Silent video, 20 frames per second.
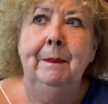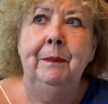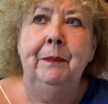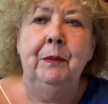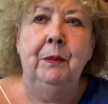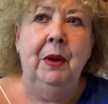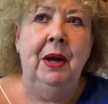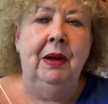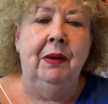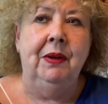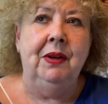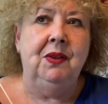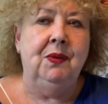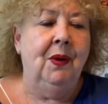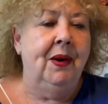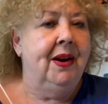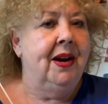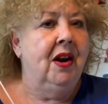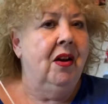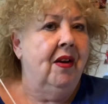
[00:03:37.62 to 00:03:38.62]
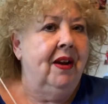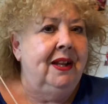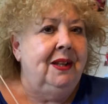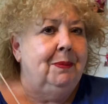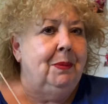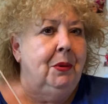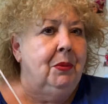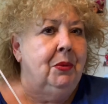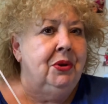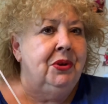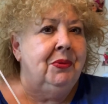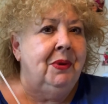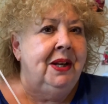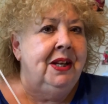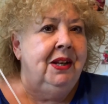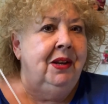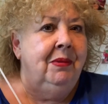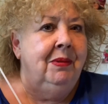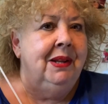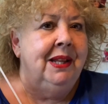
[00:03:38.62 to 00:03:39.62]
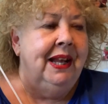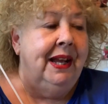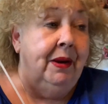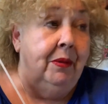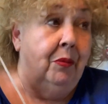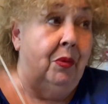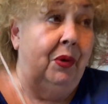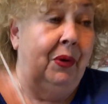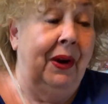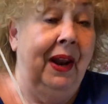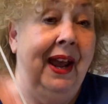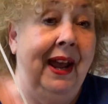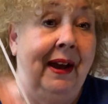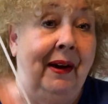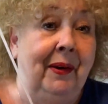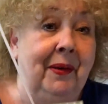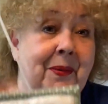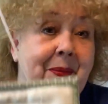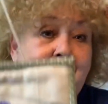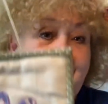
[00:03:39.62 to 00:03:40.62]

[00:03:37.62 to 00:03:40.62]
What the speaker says: well, it's very nice, but what do I do with it? Well, now,